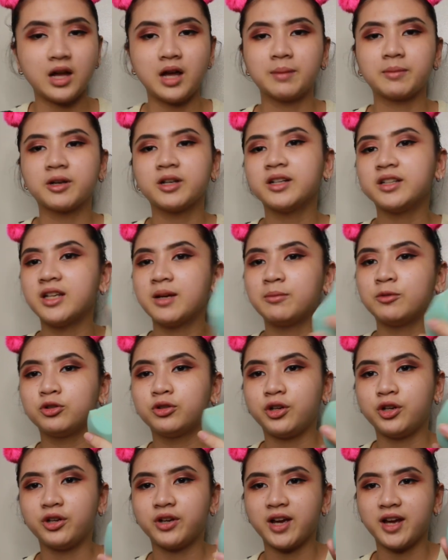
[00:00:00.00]
I'm gonna demo
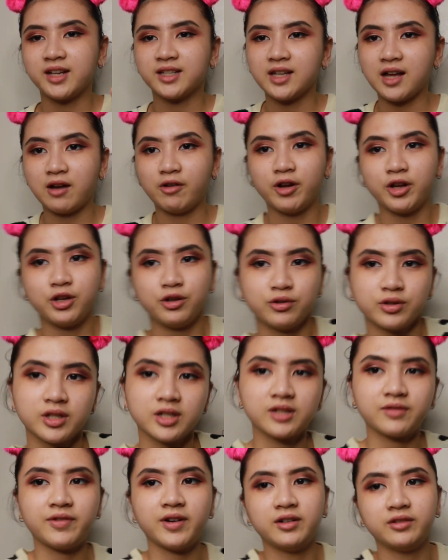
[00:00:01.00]
to you guys how I use
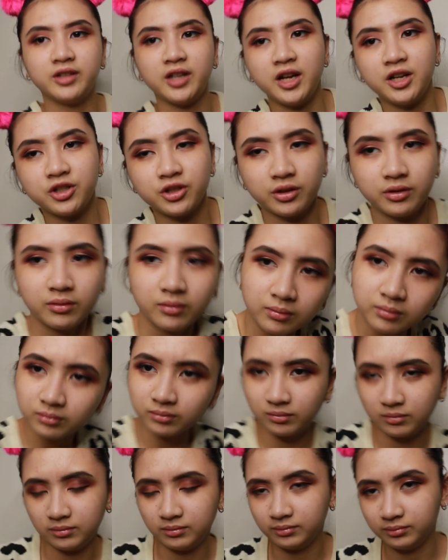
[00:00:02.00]
this foundation.
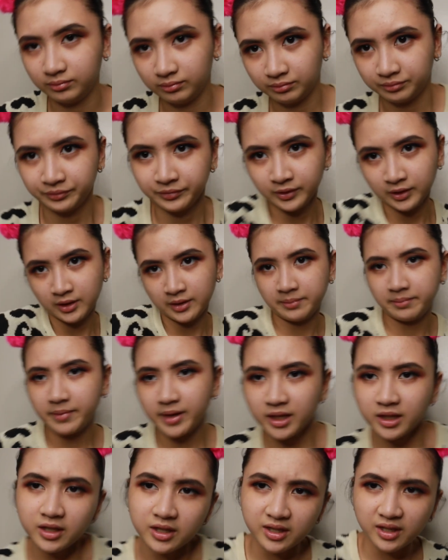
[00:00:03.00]
I'm
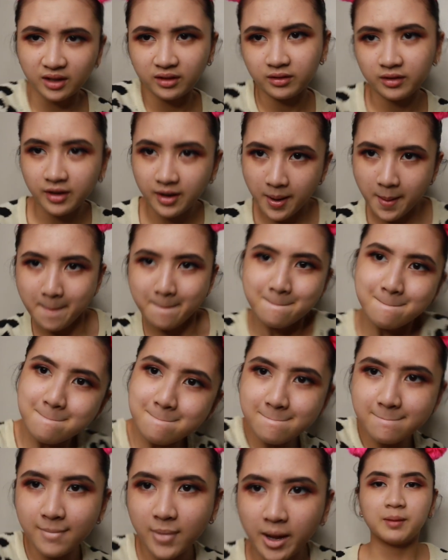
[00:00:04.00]
in the center.
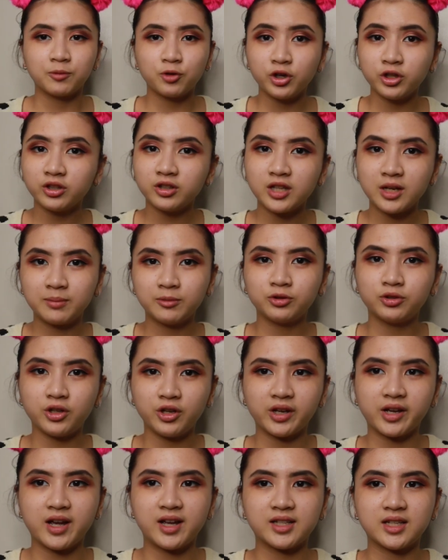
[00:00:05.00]
I'm going to demo to
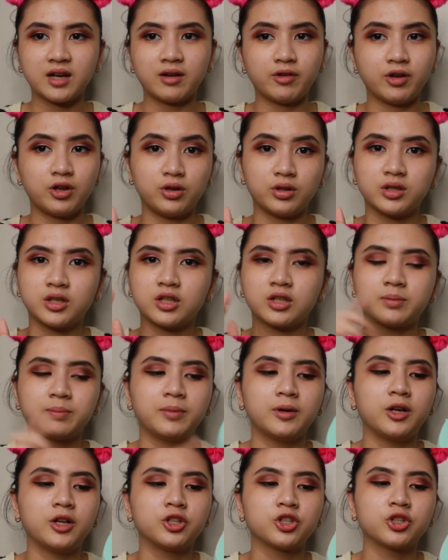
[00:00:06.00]
you guys how I use this
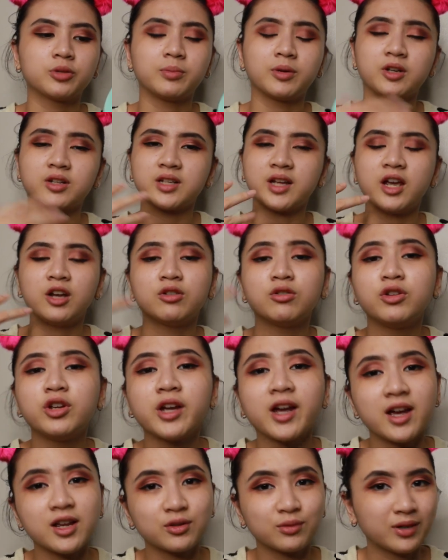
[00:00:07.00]
sponge because I know
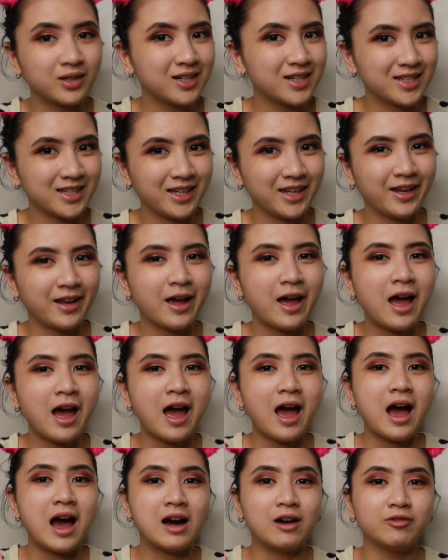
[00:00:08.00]
you guys want to see
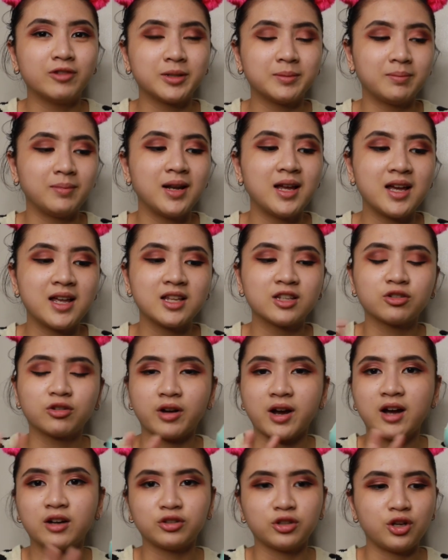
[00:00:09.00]
how it blends
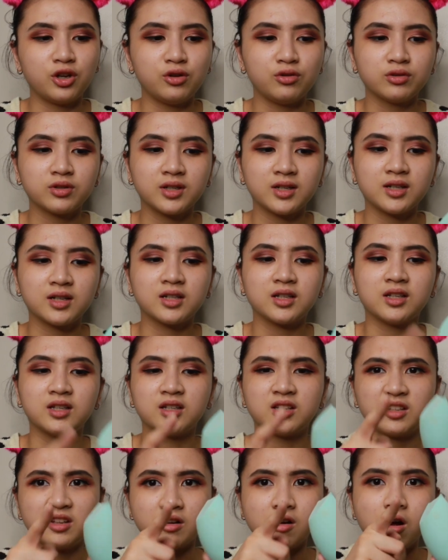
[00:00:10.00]
or how to use this,
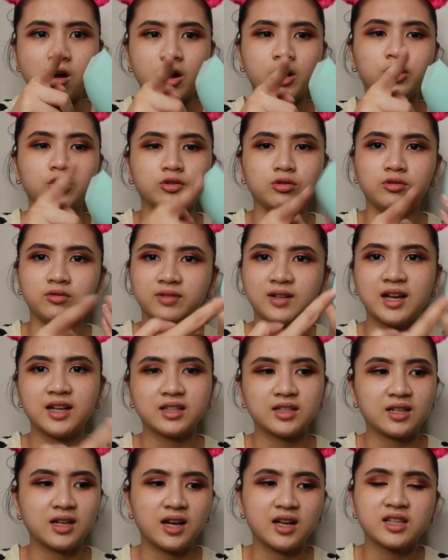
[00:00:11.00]
since there are 2
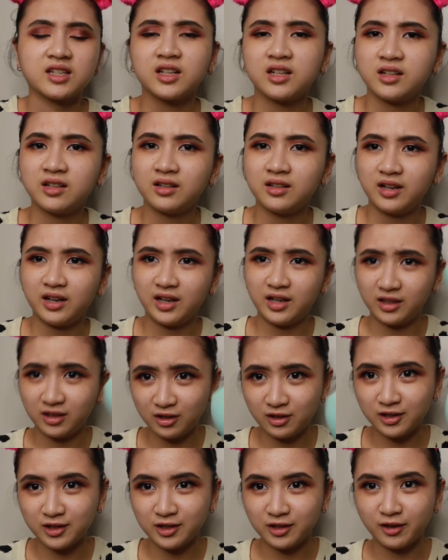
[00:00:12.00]
flat sides and it
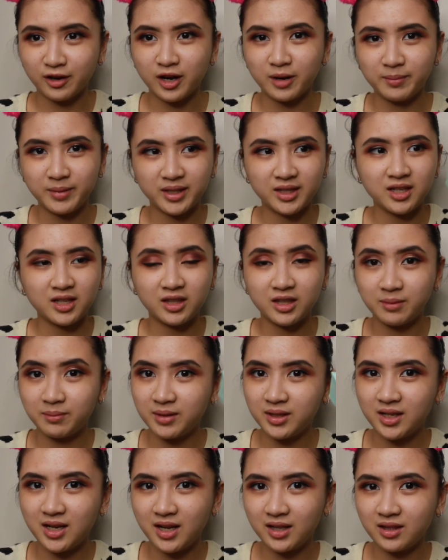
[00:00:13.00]
does look a bit
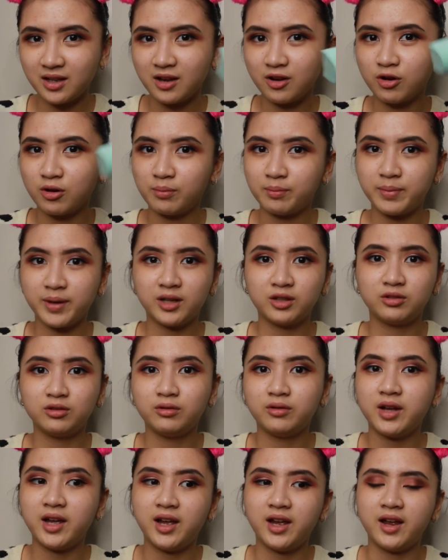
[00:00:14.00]
intimidating compared
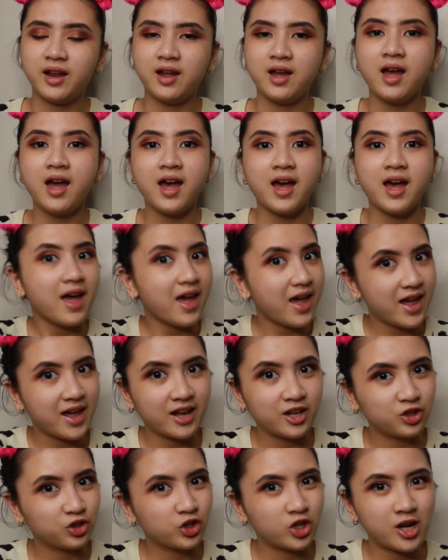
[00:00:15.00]
to a
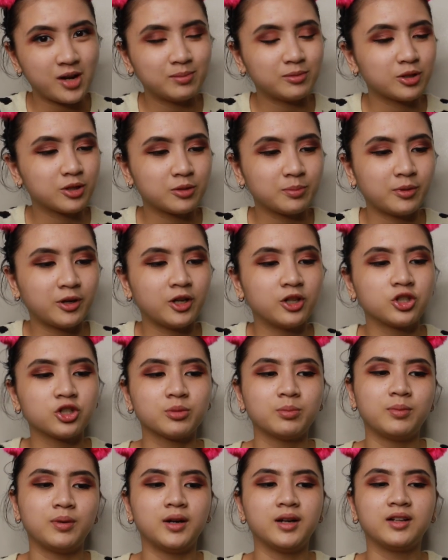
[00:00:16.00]
egg-shaped
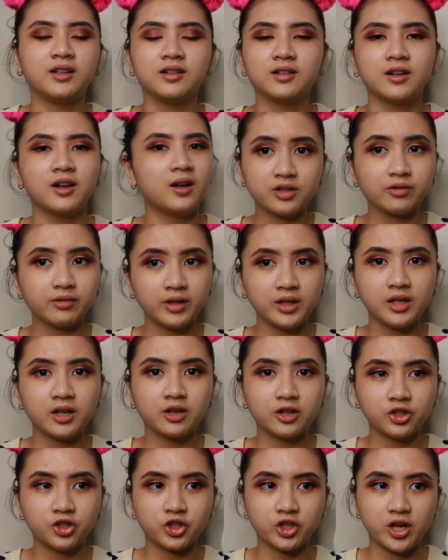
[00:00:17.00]
sponge, but it's a really
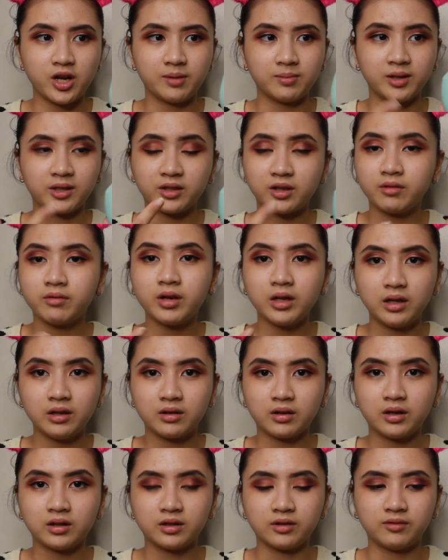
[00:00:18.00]
good shape. Like, they really
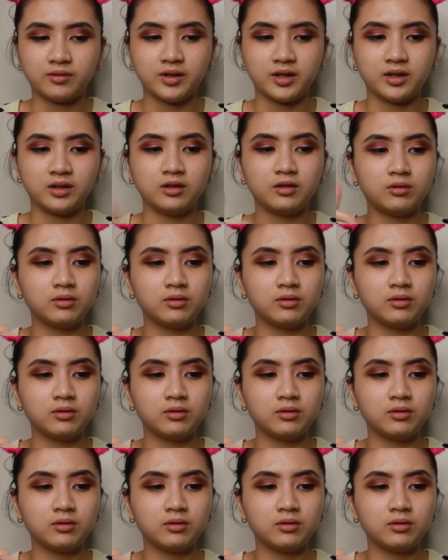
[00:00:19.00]
thought of it.